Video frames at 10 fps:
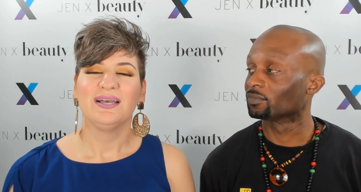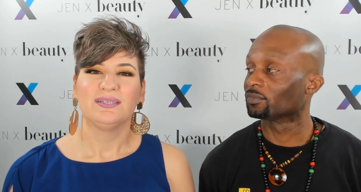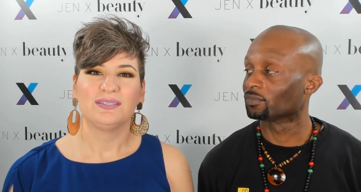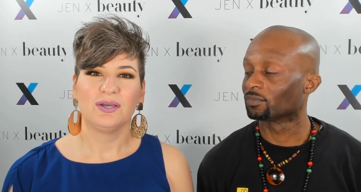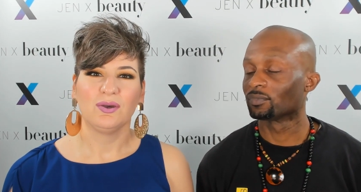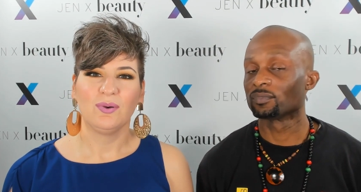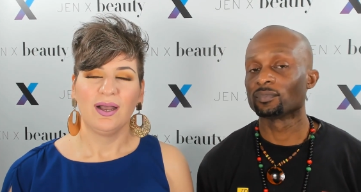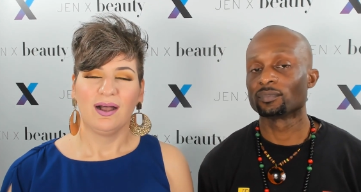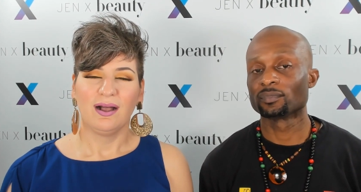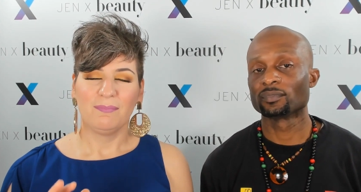Speaker 1: So
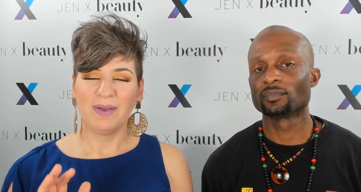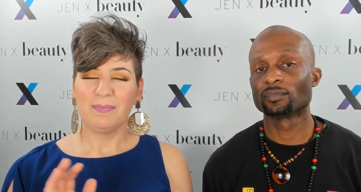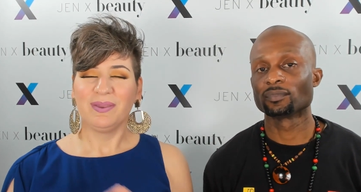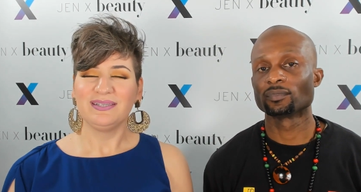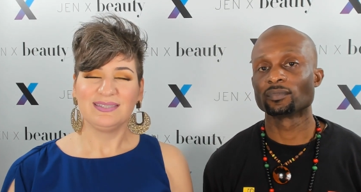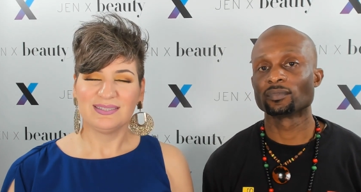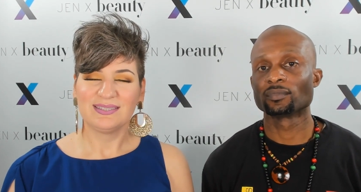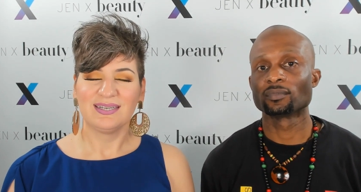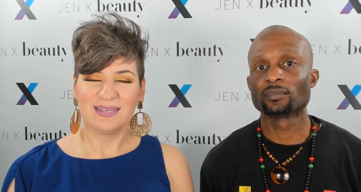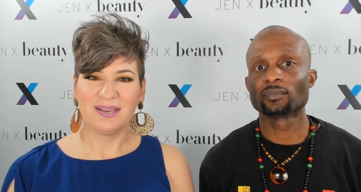my basic
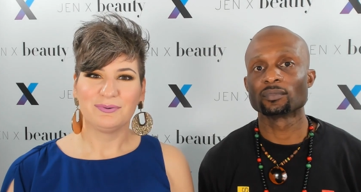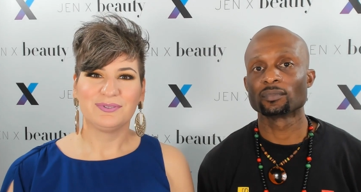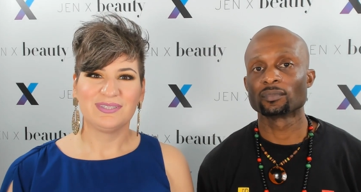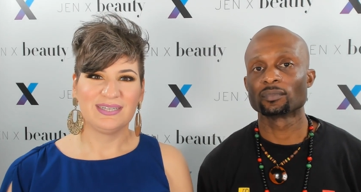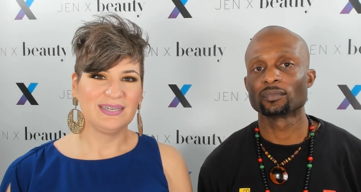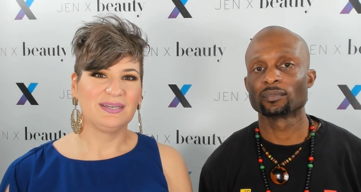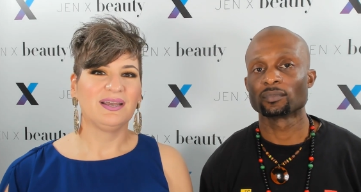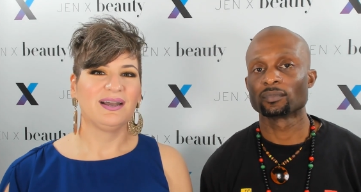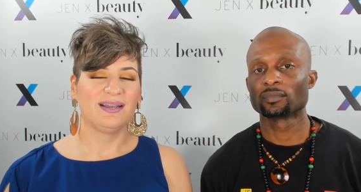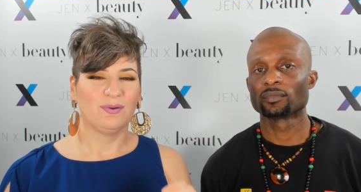skincare
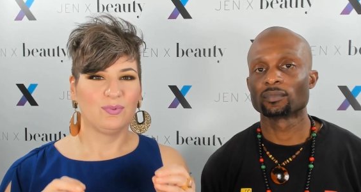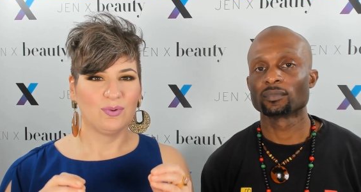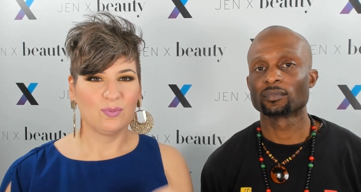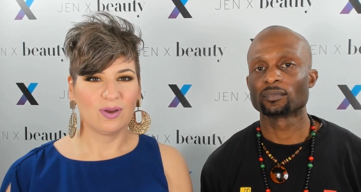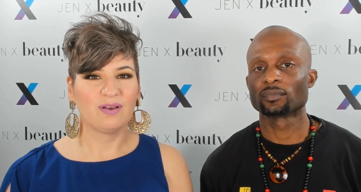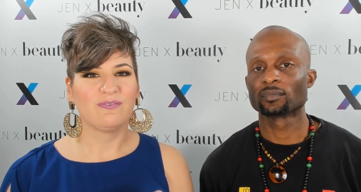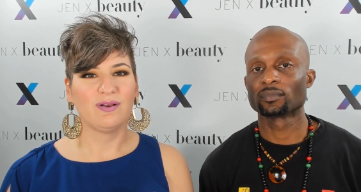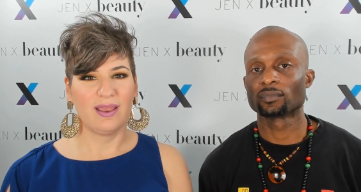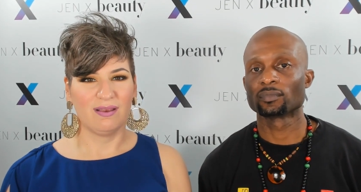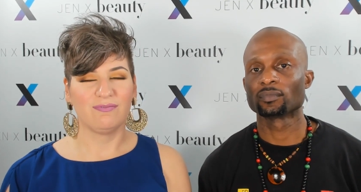routine will work
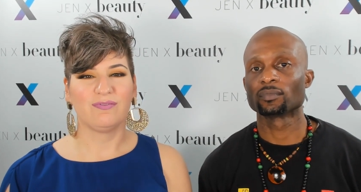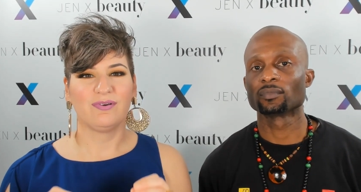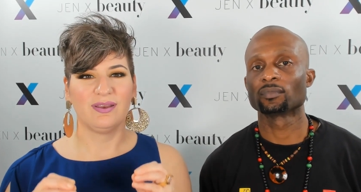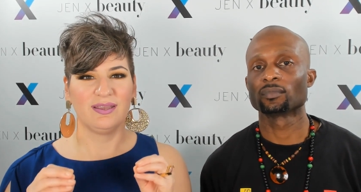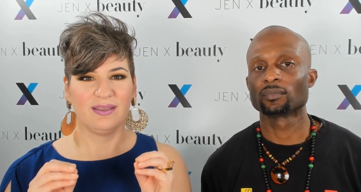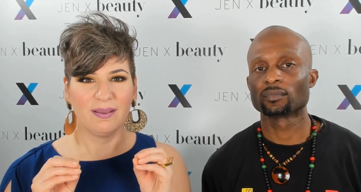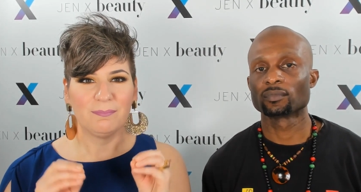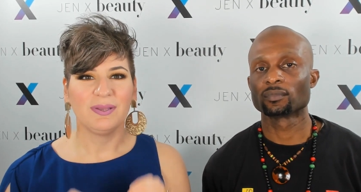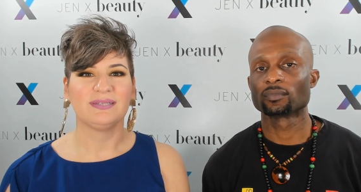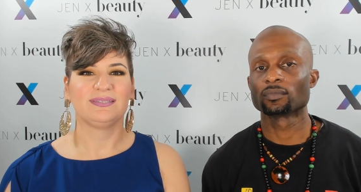for every
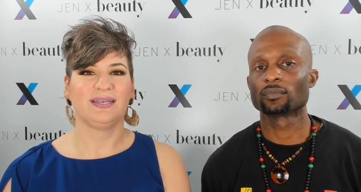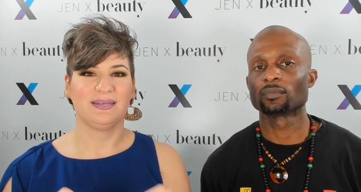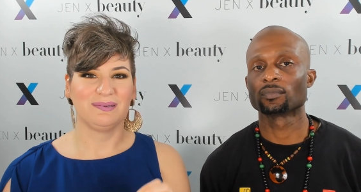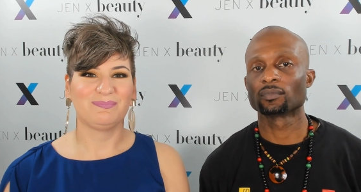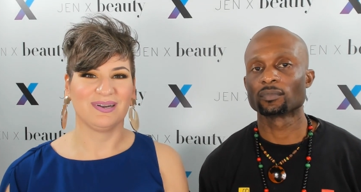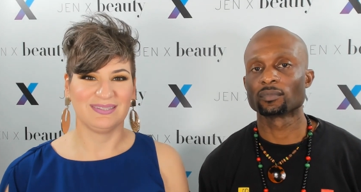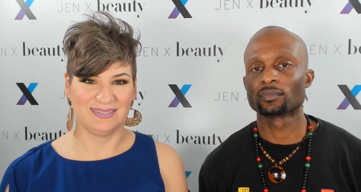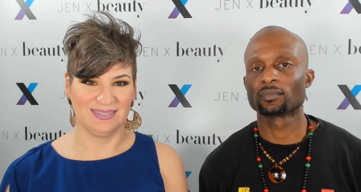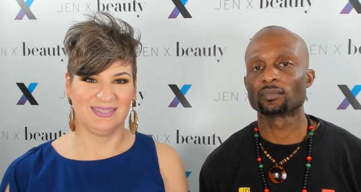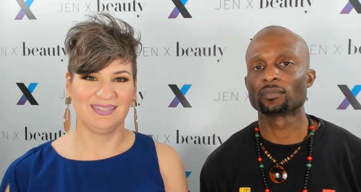melanated
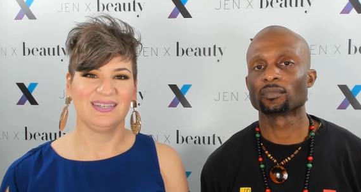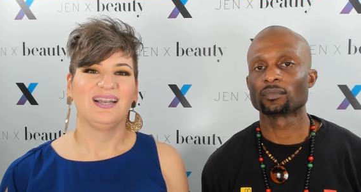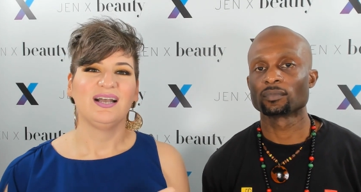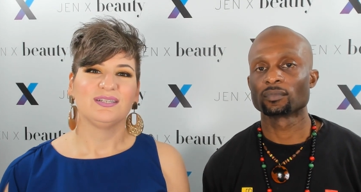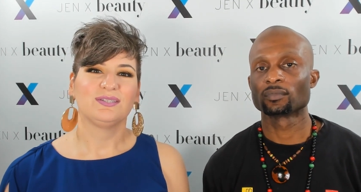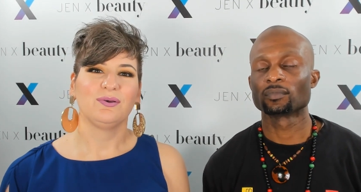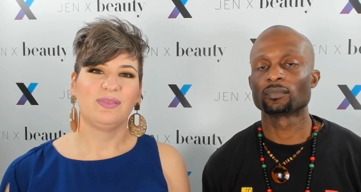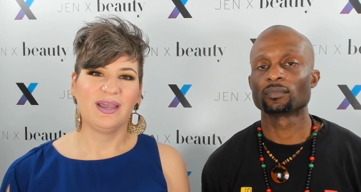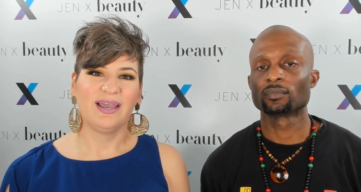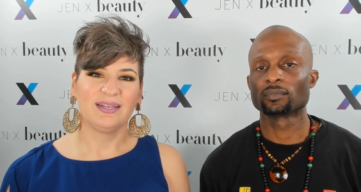person. So
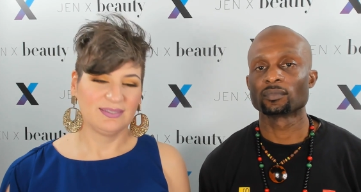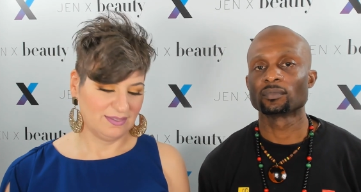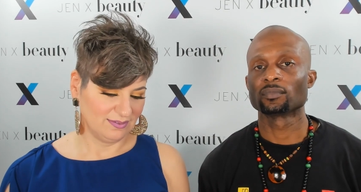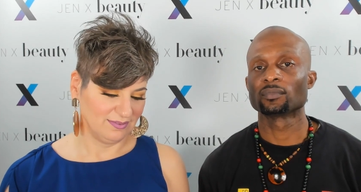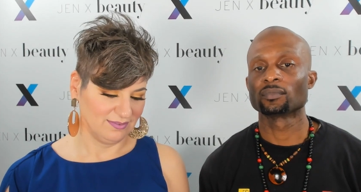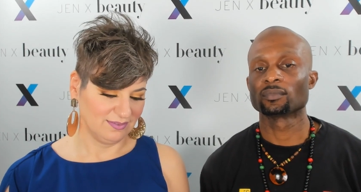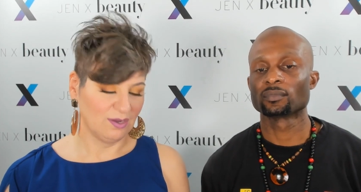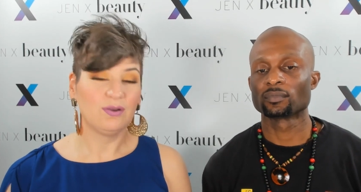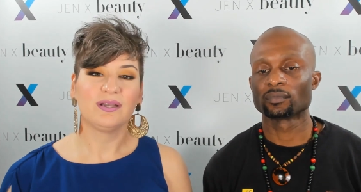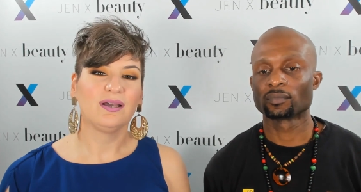that's
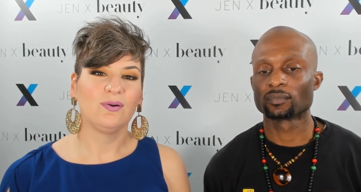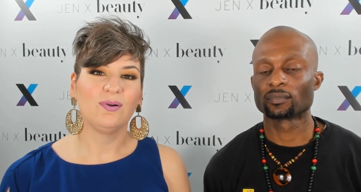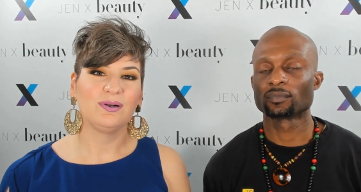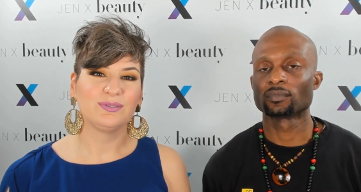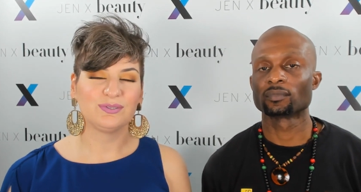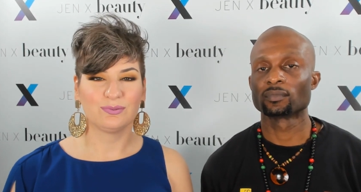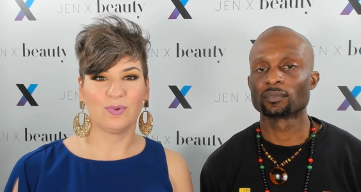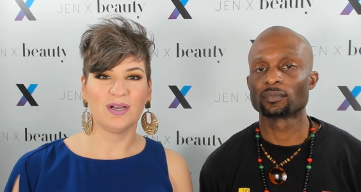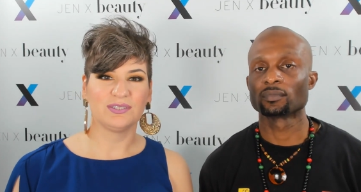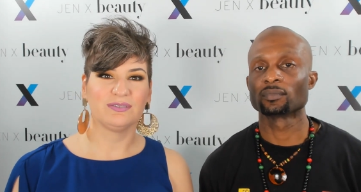coconut oil to
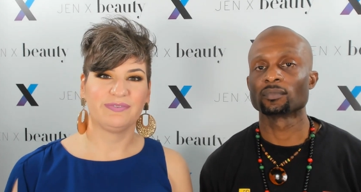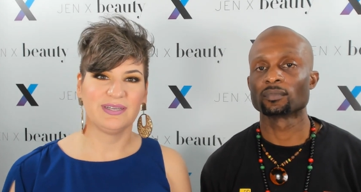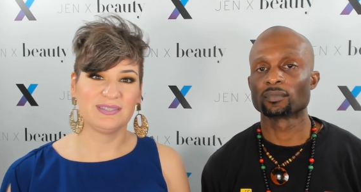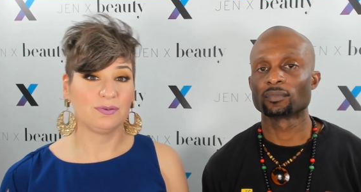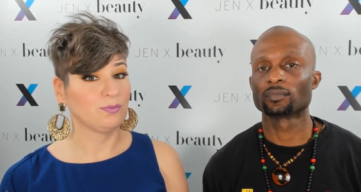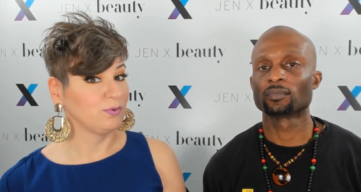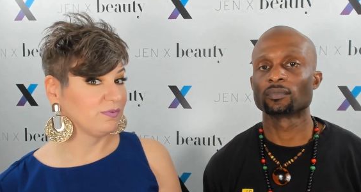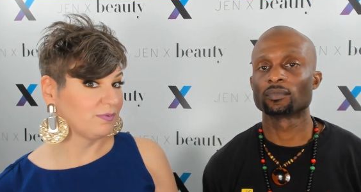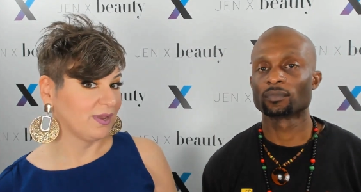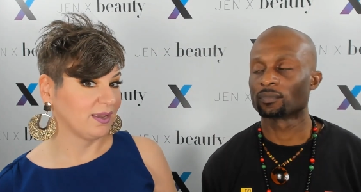wash your face and remove
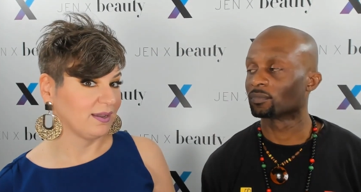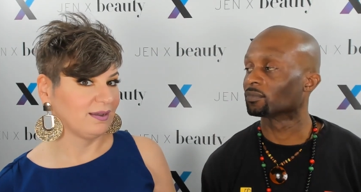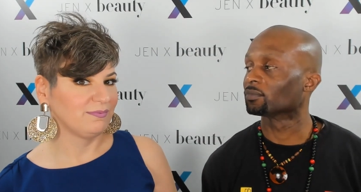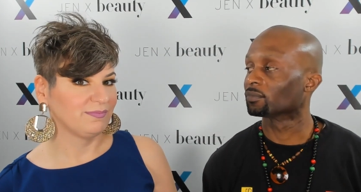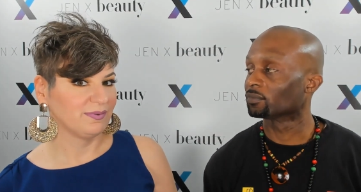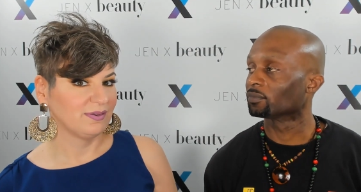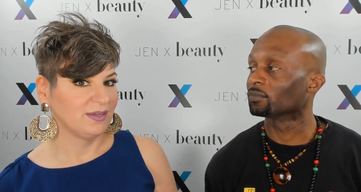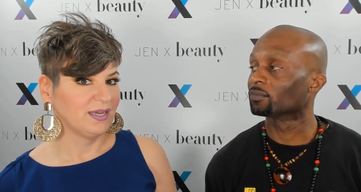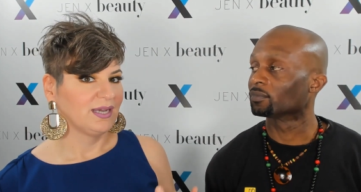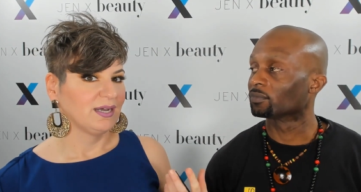your makeup,
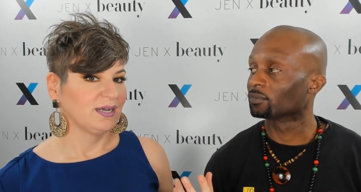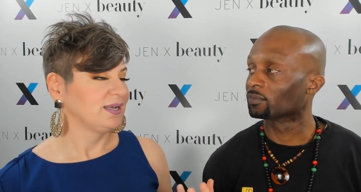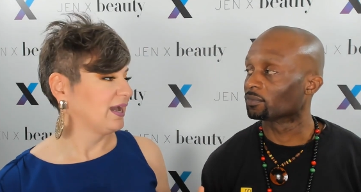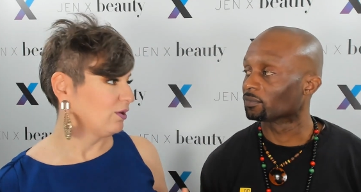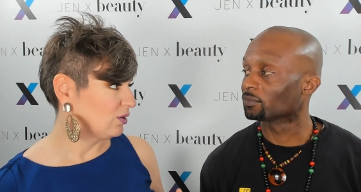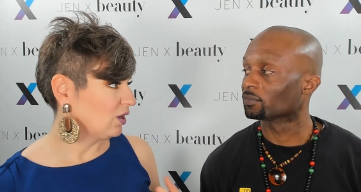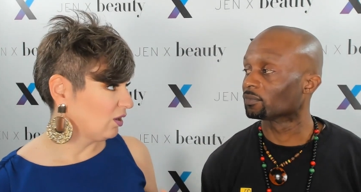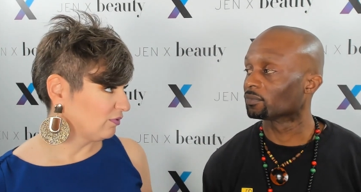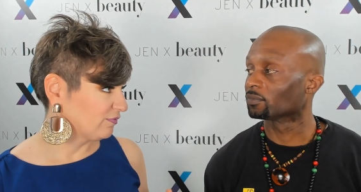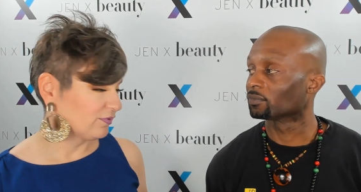an
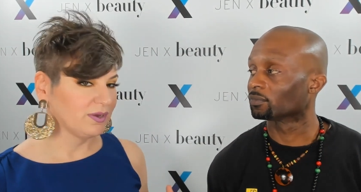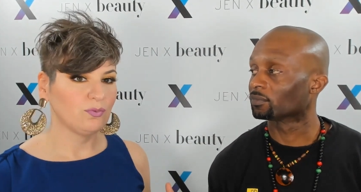alcohol-free